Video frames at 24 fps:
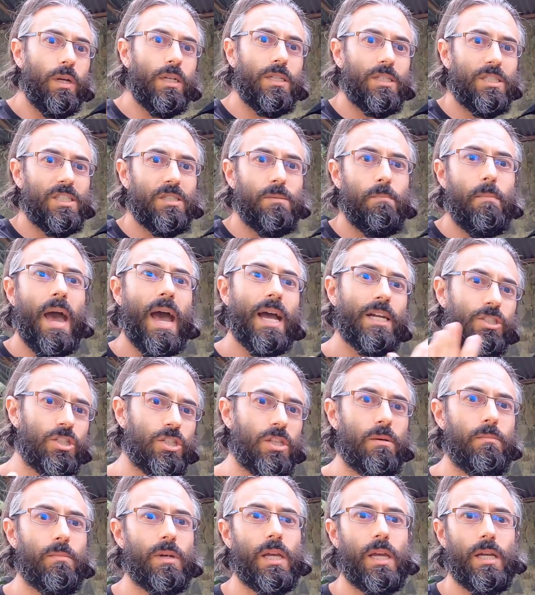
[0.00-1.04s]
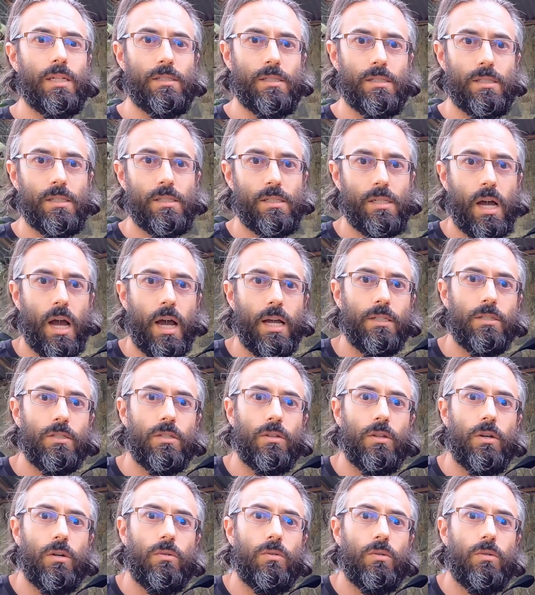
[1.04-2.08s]
to smash them against the sides
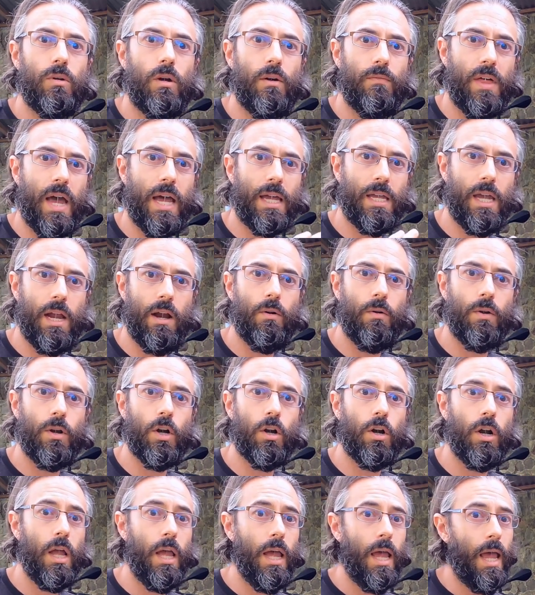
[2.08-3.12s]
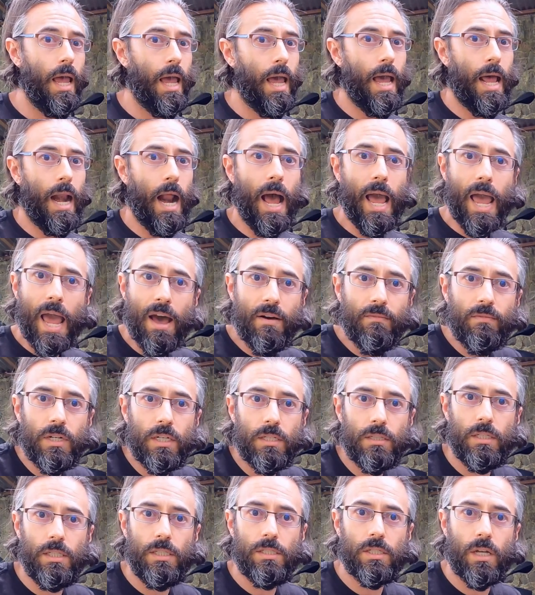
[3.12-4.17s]
of that carrier. And I haven't
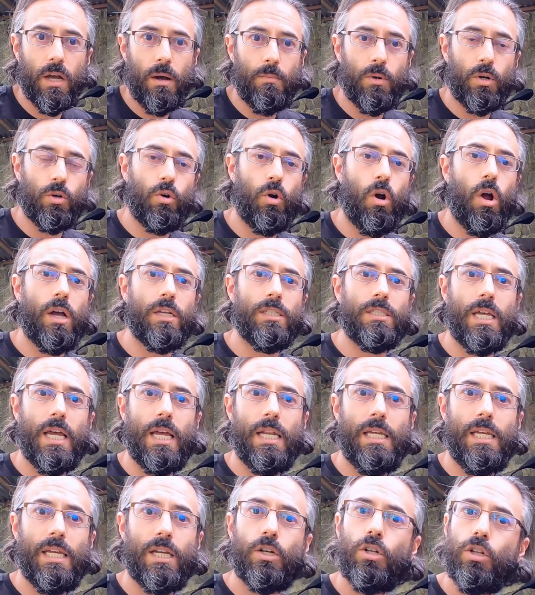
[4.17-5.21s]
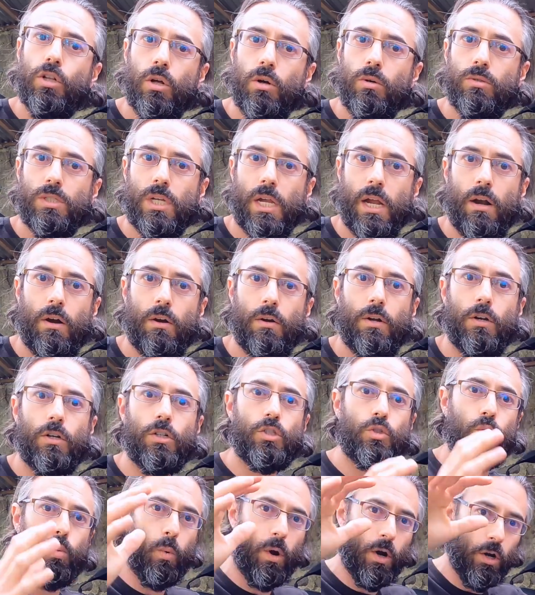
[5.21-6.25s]
at least come across any enclosed
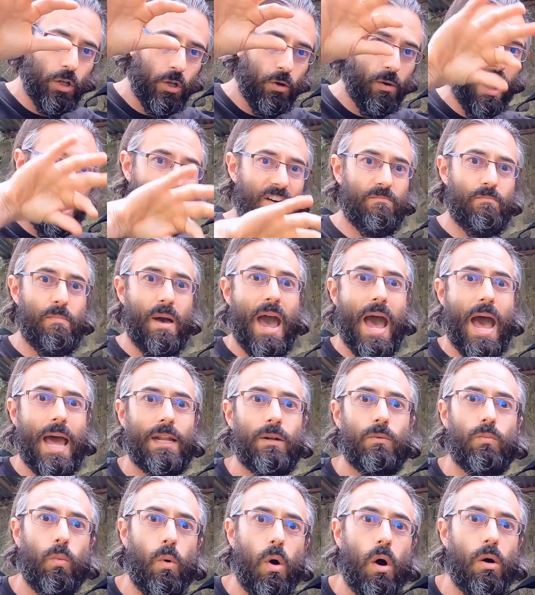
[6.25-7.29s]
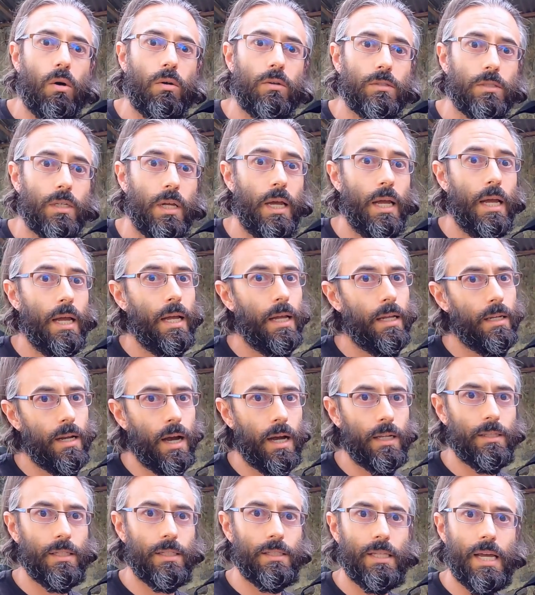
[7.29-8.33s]
carriers where you have padded walls.
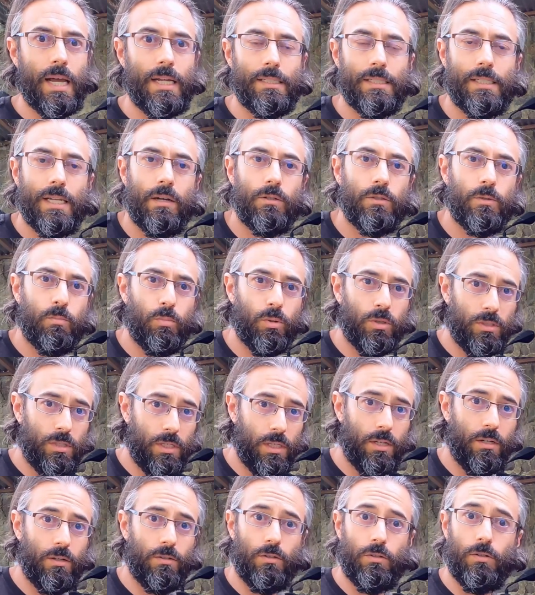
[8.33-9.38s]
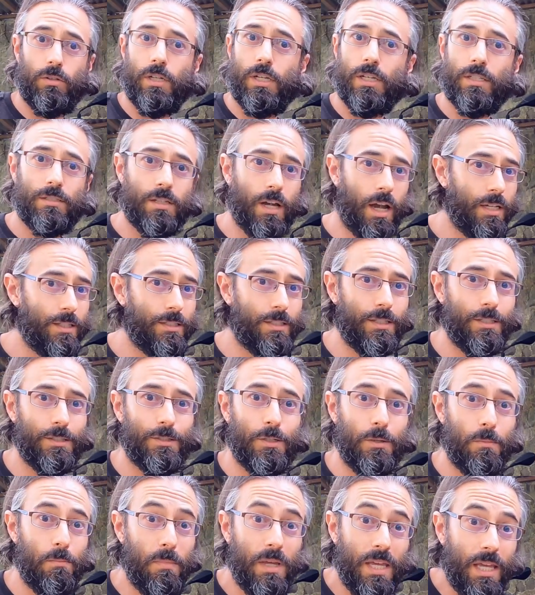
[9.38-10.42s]
Not that that sounds particularly enticing
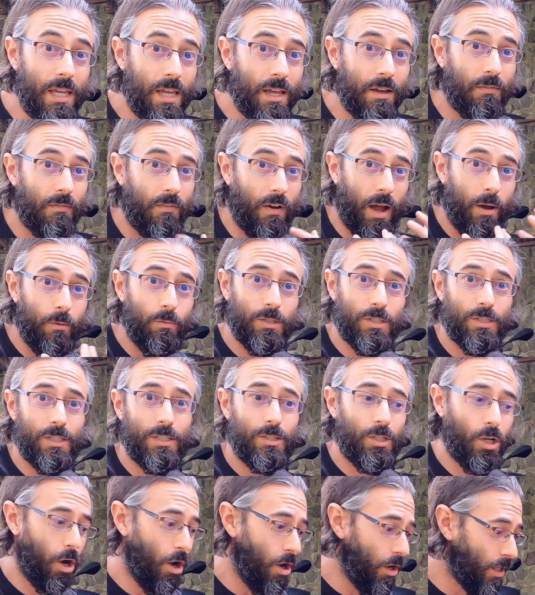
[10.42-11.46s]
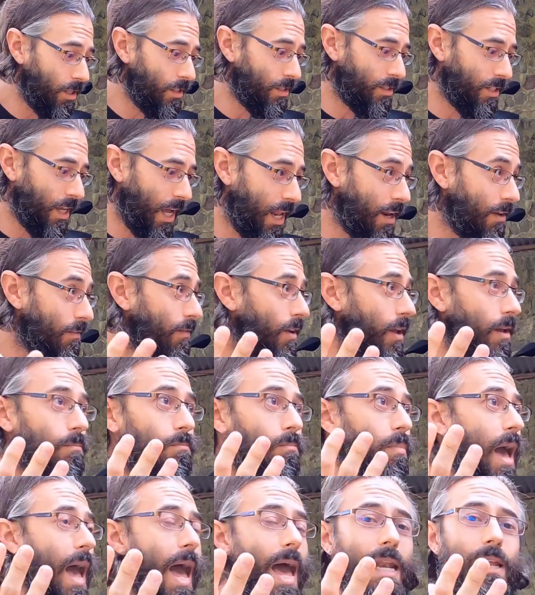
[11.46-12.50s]
to me if I was the dog inside of a
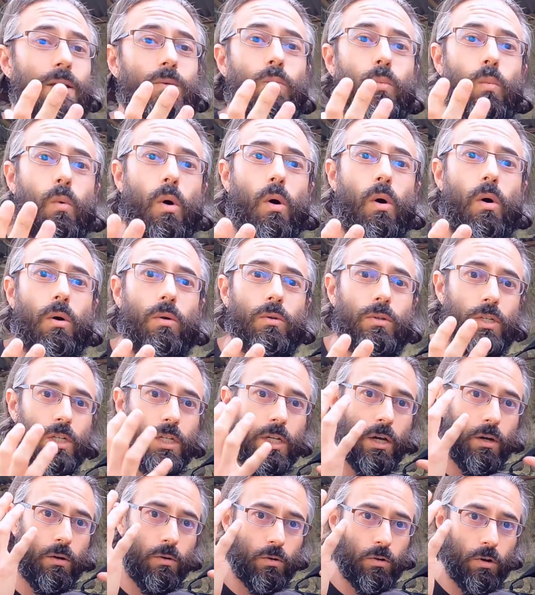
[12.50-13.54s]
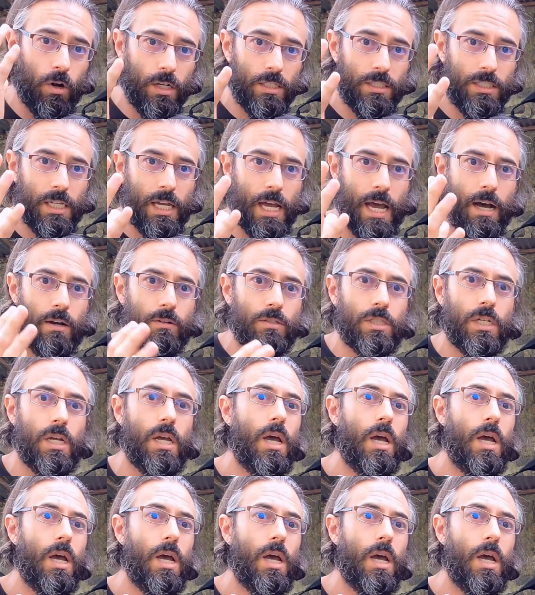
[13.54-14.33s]
padded wall, crazy house,